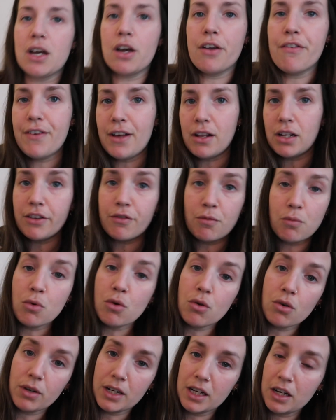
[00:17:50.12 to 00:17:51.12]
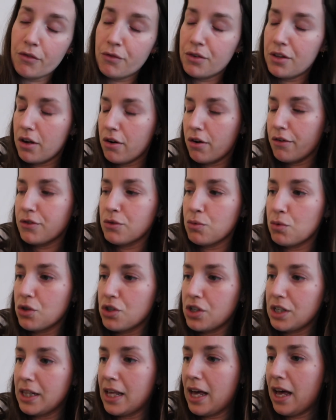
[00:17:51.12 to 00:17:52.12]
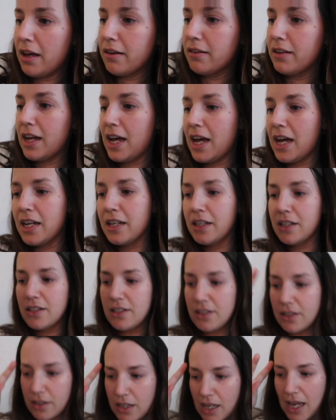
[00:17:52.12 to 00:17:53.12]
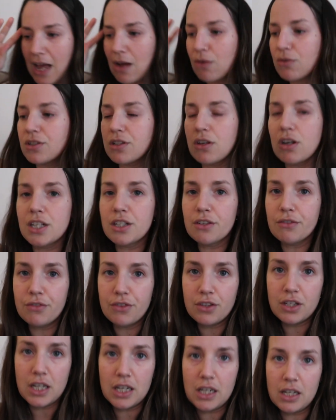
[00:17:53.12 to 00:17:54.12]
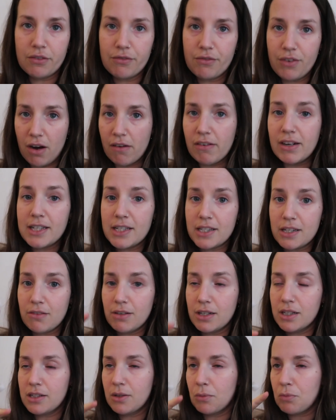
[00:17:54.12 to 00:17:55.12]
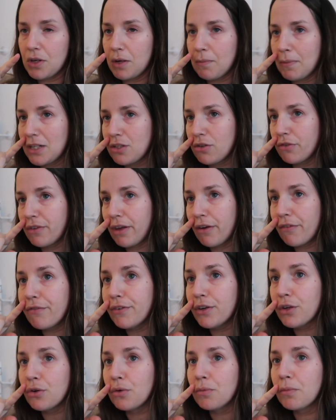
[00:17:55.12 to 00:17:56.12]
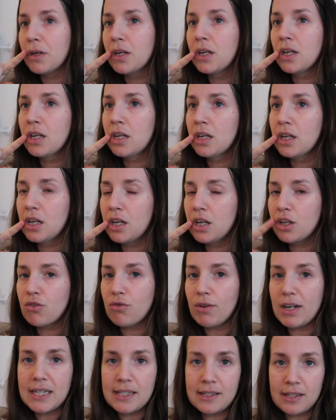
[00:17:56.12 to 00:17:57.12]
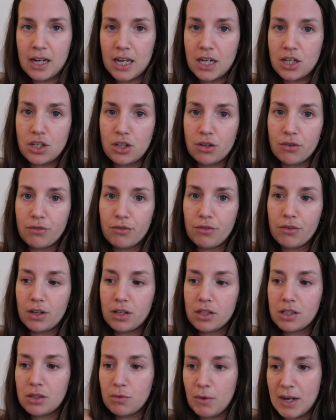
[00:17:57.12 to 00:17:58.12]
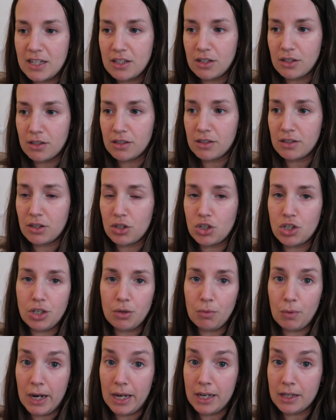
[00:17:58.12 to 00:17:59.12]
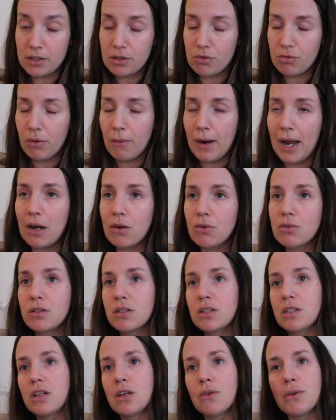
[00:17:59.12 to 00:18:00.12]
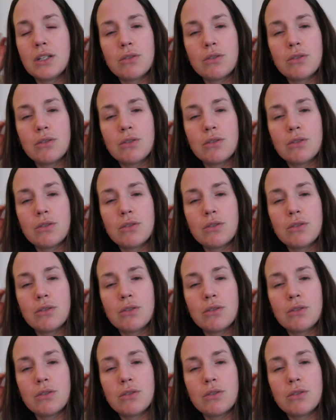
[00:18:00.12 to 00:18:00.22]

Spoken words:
I fell even more in love with her after watching that, and outside of the very serious subject matter of that film, great selection of sweaters that she wears throughout, so